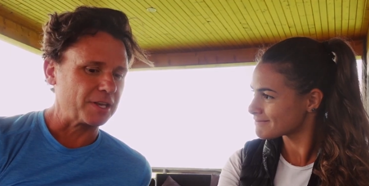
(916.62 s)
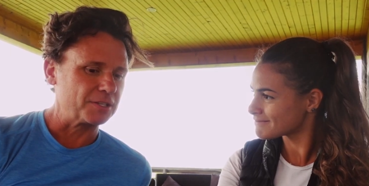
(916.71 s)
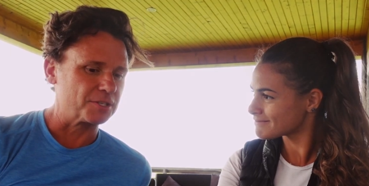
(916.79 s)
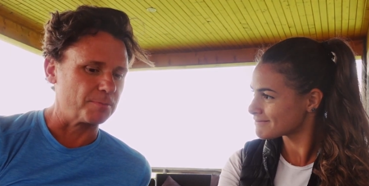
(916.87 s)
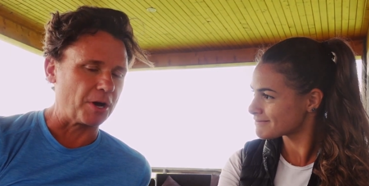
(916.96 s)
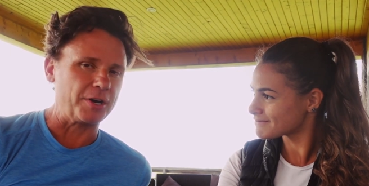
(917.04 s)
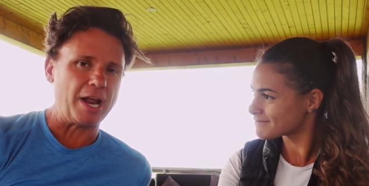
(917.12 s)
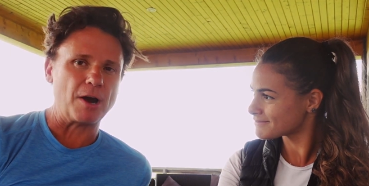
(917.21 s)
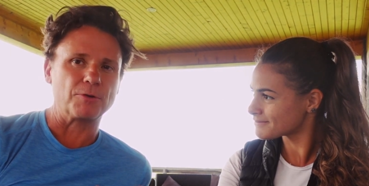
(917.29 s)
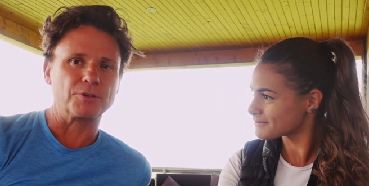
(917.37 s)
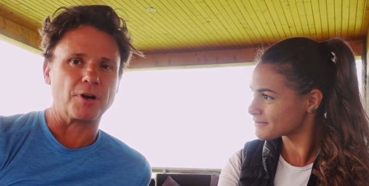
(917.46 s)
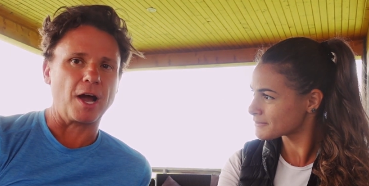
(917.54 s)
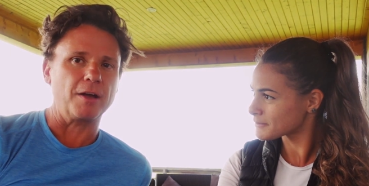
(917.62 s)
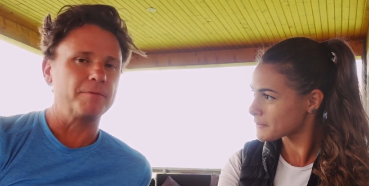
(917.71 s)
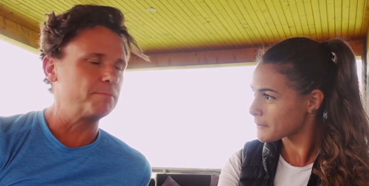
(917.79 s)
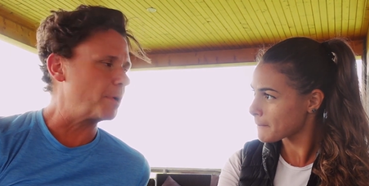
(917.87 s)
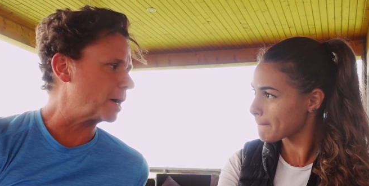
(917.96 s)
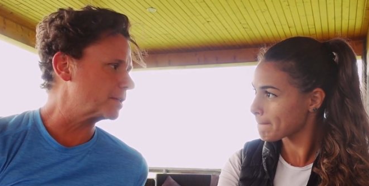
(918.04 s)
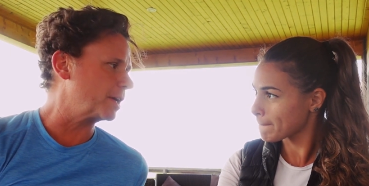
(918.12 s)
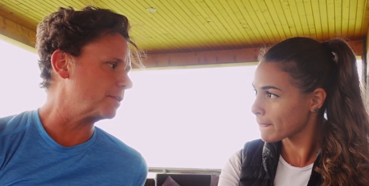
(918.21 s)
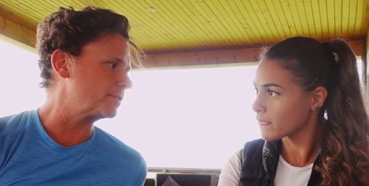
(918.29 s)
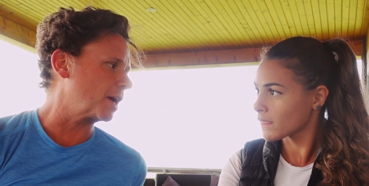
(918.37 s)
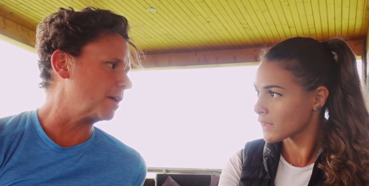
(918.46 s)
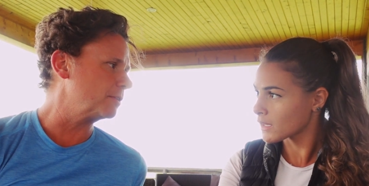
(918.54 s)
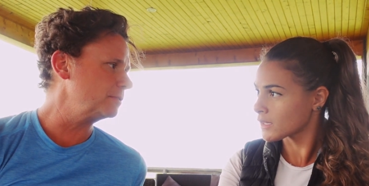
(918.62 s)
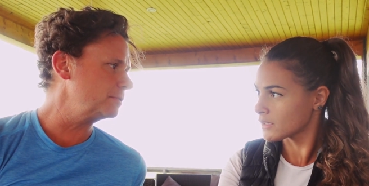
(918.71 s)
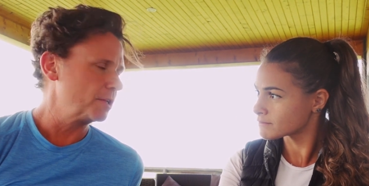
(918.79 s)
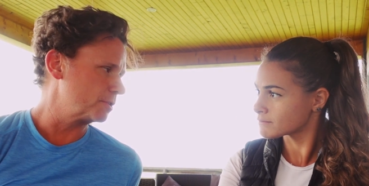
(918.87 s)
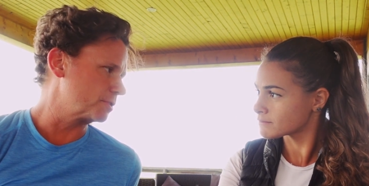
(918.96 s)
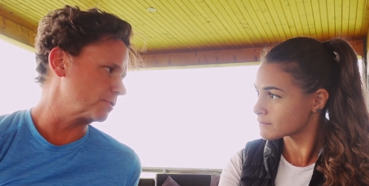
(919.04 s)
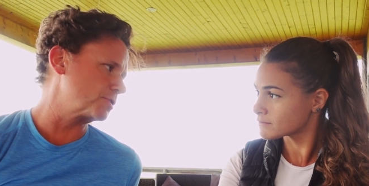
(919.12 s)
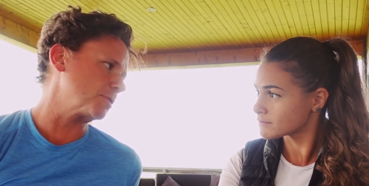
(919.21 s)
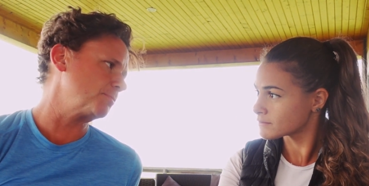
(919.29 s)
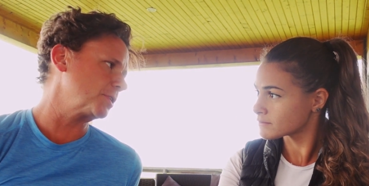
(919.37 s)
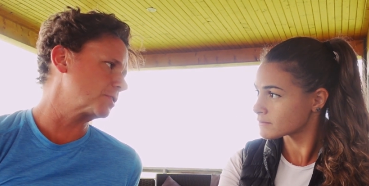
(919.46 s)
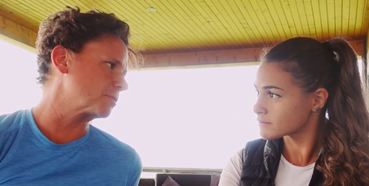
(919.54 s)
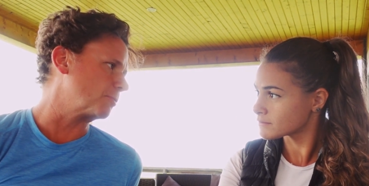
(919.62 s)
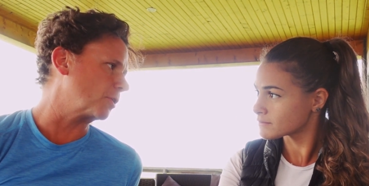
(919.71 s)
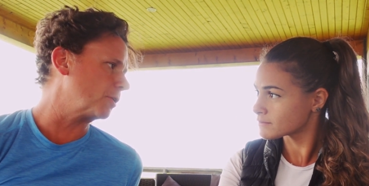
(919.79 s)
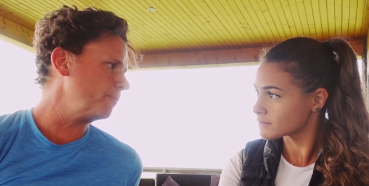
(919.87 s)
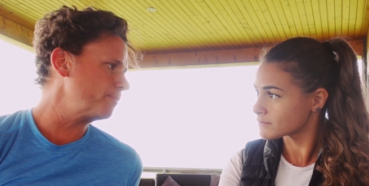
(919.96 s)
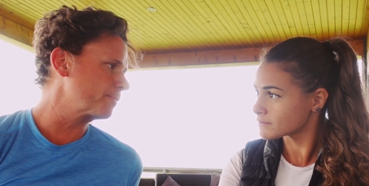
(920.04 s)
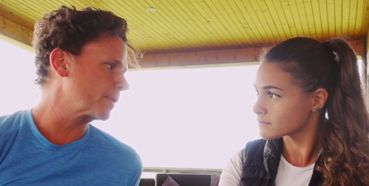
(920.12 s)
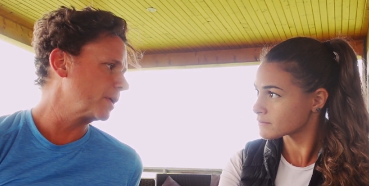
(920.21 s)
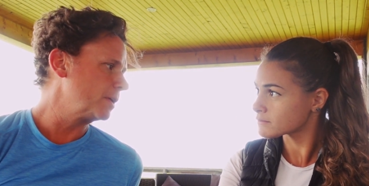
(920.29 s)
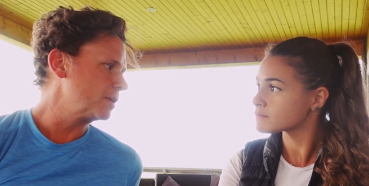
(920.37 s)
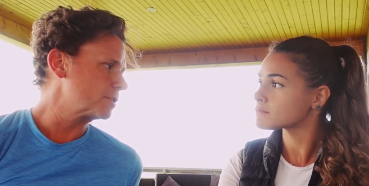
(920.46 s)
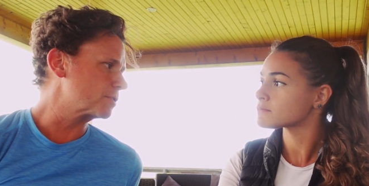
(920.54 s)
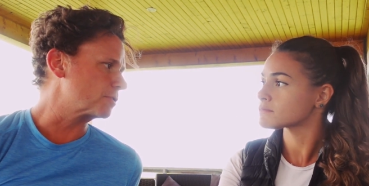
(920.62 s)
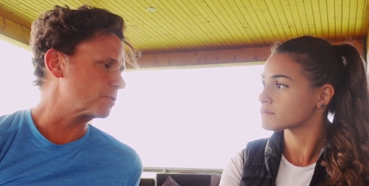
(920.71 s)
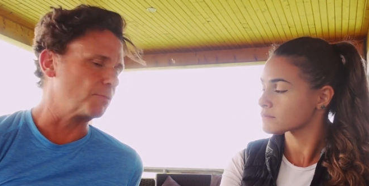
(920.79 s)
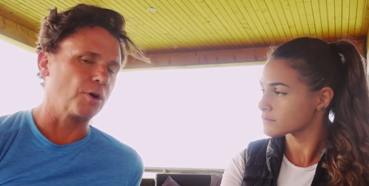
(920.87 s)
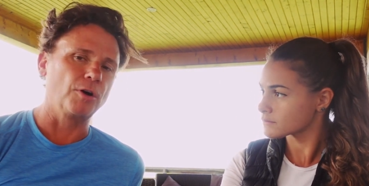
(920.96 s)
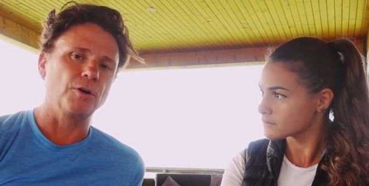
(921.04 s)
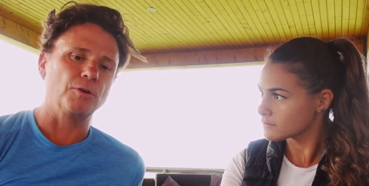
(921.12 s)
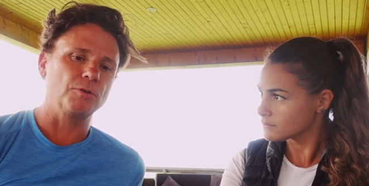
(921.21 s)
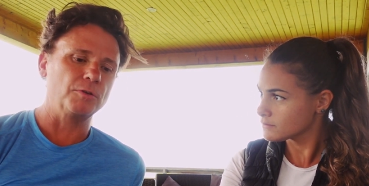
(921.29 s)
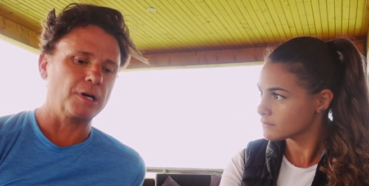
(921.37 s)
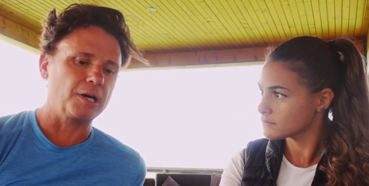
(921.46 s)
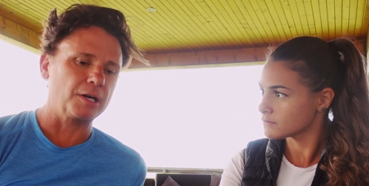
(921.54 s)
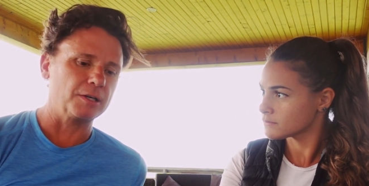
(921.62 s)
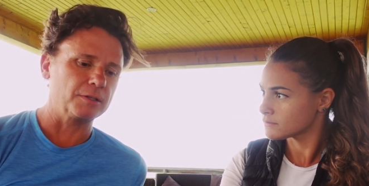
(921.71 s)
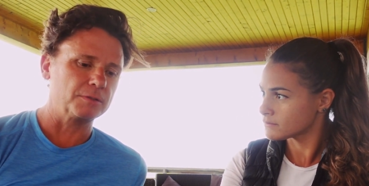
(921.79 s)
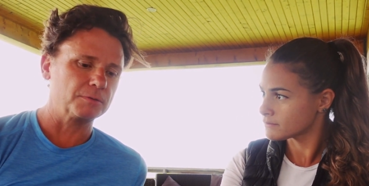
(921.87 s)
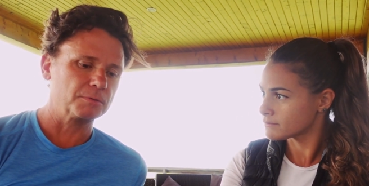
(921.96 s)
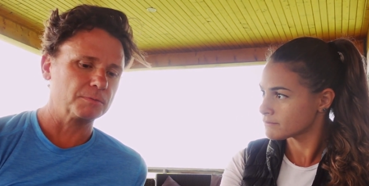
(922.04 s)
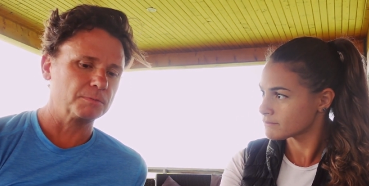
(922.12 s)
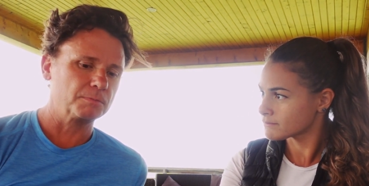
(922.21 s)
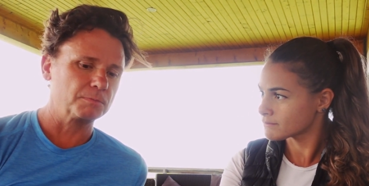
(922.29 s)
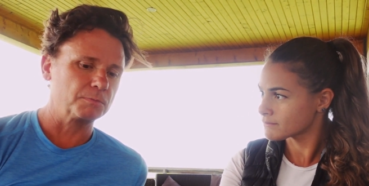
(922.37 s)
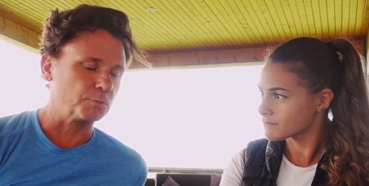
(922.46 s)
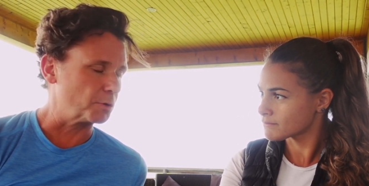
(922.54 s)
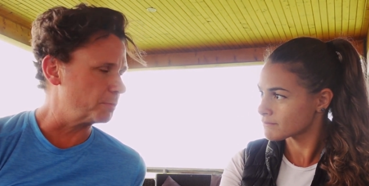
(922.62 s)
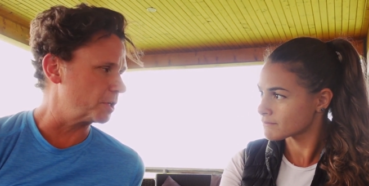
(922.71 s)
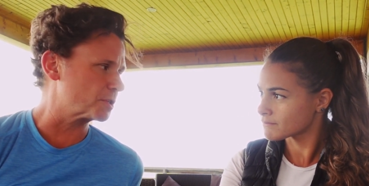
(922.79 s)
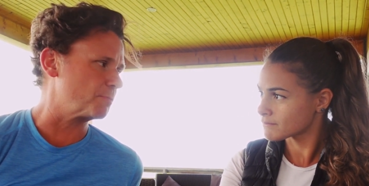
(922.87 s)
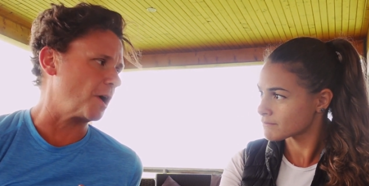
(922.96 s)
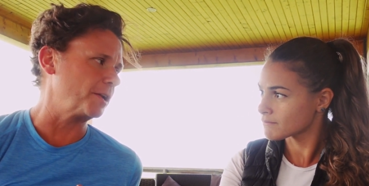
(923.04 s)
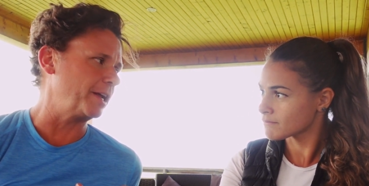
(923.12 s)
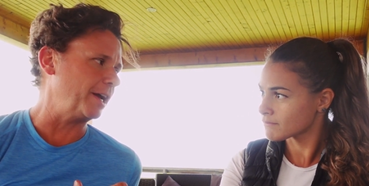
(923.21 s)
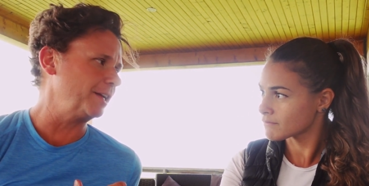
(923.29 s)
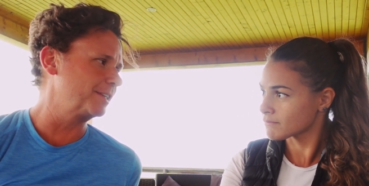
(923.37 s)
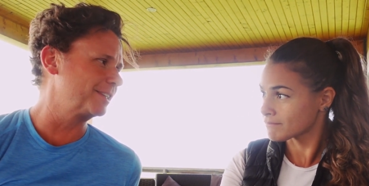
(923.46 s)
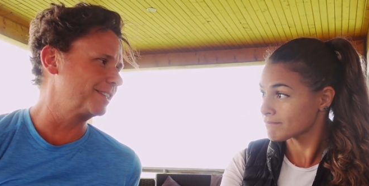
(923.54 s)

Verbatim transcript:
Speaker 1: It's about an hour drive back downtown. There's no jumping tomorrow. So tomorrow. Uh, will be a spa day.